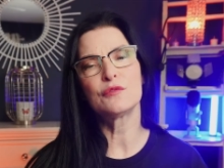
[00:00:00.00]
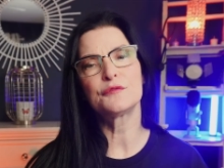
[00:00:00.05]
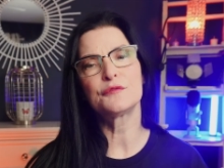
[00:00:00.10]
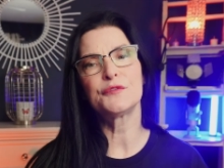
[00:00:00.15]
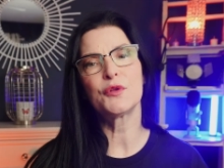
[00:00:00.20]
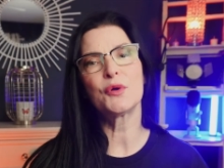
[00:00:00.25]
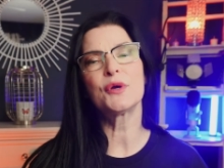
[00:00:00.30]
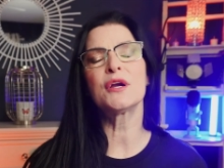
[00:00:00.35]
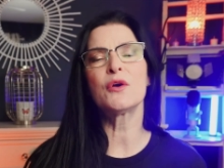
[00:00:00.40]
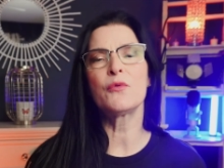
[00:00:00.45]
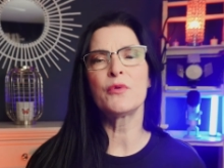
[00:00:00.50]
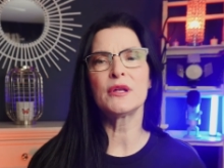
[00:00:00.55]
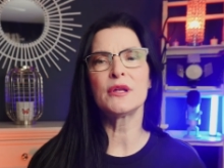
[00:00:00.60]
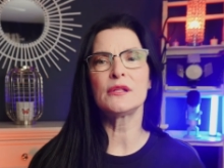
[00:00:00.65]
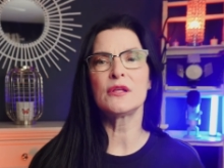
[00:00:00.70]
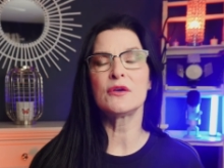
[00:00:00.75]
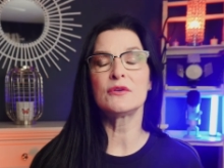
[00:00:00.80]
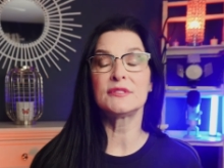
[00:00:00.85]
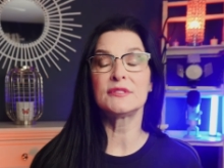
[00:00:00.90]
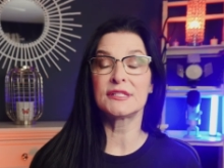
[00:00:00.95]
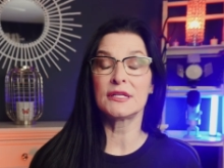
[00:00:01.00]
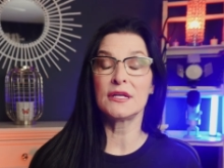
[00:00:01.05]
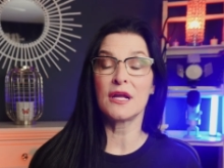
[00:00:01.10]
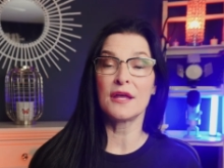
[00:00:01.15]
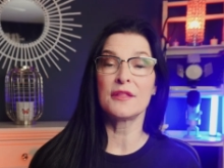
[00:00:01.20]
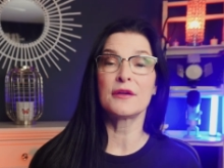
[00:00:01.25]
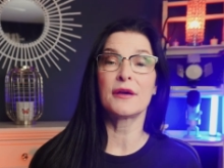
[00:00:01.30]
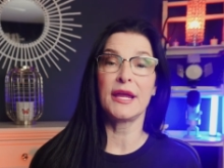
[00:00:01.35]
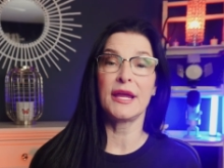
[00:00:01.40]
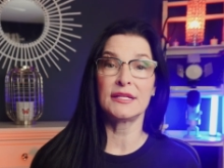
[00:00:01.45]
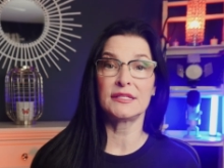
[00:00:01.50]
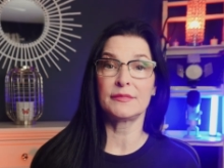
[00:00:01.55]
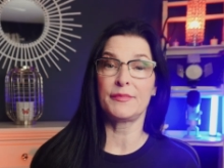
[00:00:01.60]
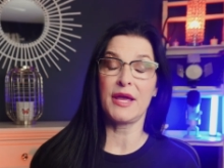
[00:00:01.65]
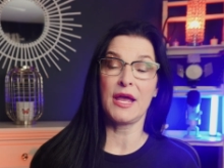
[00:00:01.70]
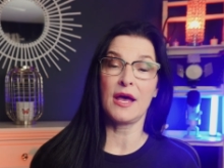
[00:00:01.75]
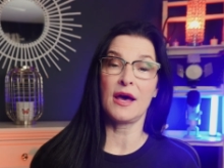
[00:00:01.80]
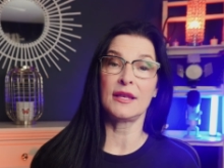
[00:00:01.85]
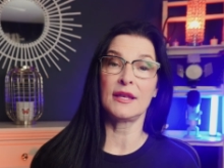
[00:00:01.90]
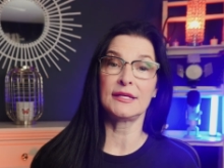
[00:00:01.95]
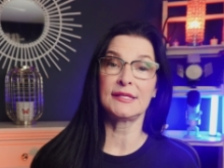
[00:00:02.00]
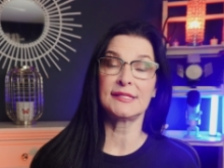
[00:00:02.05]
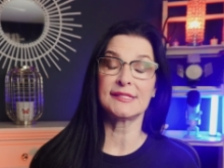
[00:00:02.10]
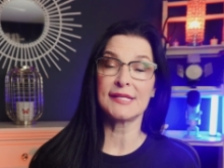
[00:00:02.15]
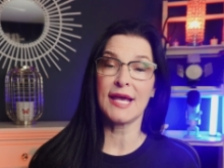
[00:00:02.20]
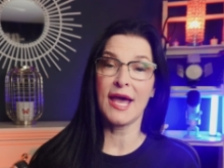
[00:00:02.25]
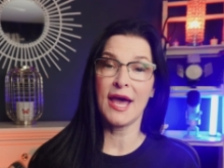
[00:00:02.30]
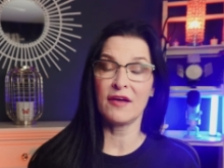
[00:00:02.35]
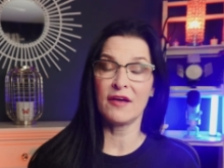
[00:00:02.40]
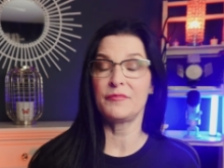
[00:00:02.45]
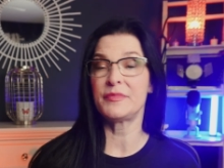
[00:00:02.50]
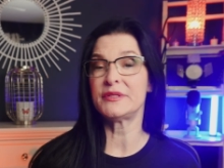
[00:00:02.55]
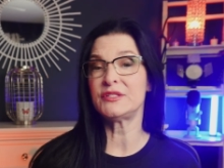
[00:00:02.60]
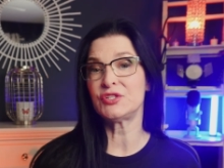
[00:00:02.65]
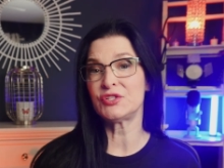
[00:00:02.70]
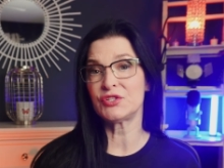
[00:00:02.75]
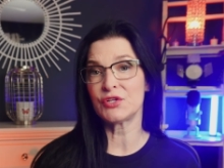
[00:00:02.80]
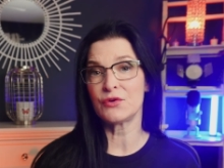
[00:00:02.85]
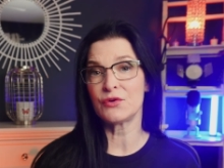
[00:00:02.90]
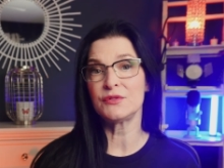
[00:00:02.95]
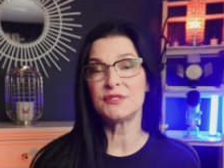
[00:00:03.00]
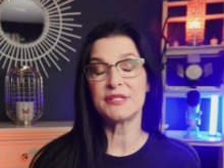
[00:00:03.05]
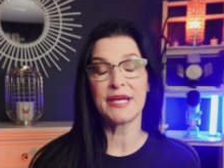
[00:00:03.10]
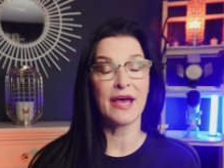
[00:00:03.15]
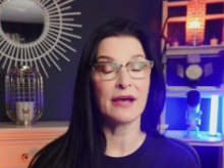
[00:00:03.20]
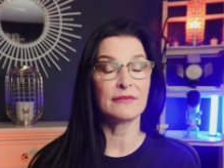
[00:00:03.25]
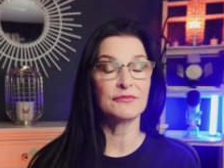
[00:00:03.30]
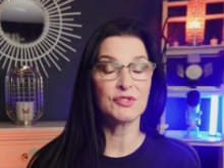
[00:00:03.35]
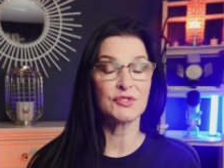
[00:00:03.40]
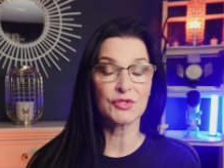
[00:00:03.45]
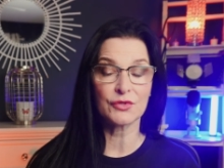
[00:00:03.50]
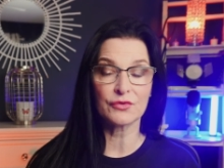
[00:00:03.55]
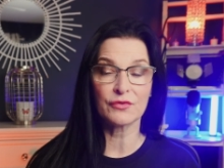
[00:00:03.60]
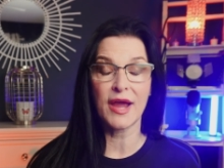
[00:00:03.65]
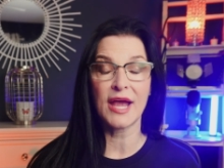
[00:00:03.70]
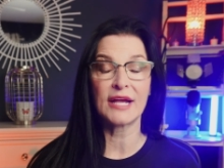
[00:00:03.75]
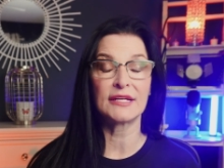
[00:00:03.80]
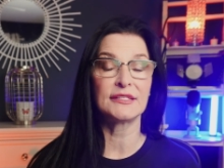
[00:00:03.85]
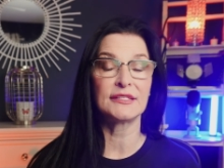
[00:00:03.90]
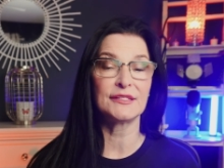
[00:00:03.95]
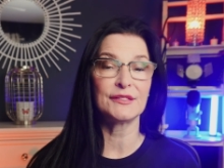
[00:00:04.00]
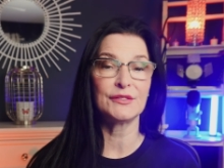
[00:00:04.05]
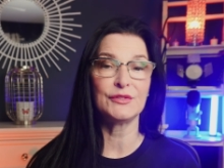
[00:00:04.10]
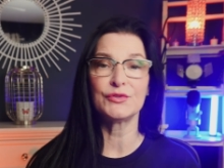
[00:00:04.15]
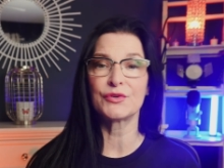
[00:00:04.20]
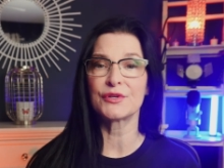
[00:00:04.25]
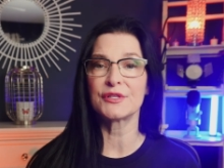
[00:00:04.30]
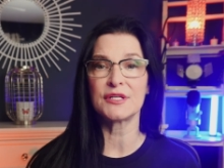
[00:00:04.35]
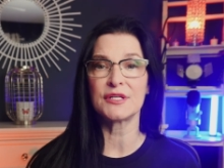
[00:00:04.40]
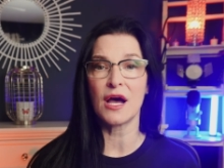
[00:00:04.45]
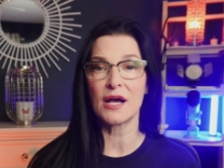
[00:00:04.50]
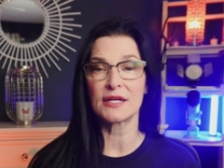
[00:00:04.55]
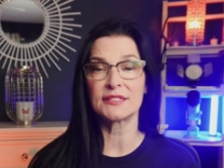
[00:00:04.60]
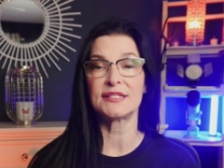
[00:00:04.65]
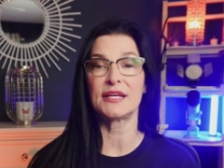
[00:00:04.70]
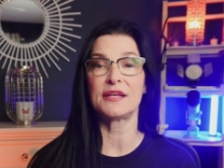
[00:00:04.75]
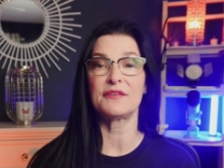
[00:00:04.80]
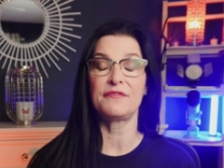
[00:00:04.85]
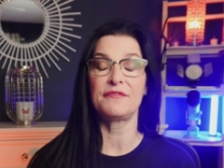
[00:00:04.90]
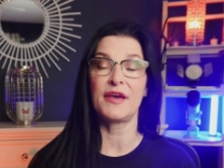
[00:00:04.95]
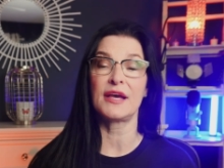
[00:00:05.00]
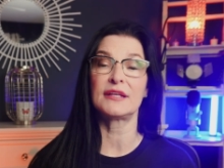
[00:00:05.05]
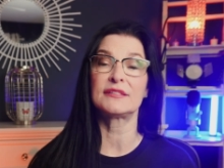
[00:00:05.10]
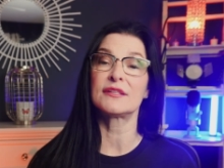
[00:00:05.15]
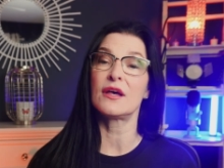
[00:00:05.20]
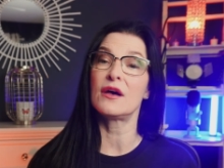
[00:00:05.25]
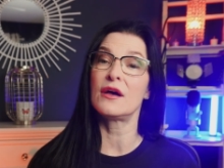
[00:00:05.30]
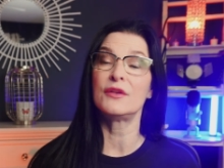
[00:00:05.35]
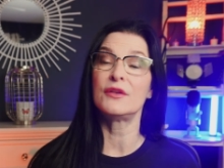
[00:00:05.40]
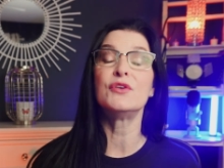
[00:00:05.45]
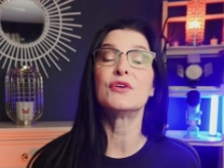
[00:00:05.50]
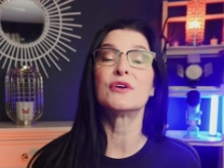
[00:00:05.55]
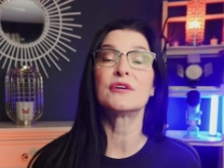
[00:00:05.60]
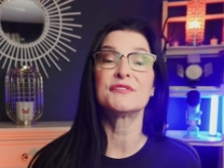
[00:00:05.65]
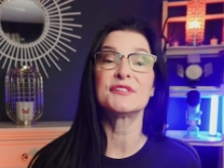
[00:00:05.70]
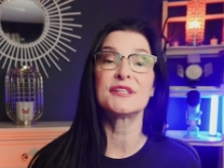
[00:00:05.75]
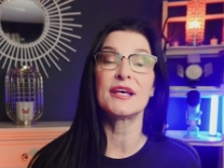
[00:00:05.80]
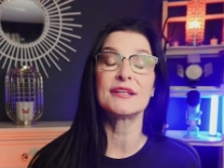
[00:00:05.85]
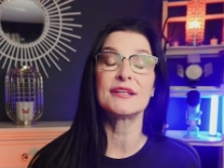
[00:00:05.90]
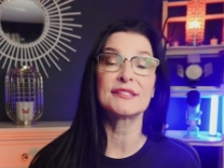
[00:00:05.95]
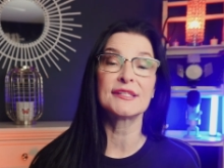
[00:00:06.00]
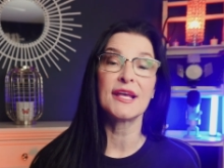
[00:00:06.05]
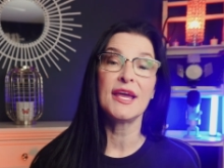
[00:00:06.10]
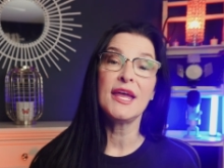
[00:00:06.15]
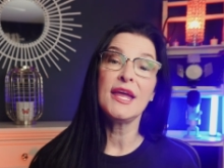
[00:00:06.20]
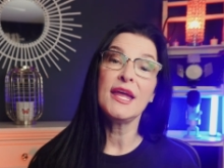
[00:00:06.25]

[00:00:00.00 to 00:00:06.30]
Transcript: fluoroquinolones and other antibiotics have been shown to have direct neurotoxic effects on nerve cells.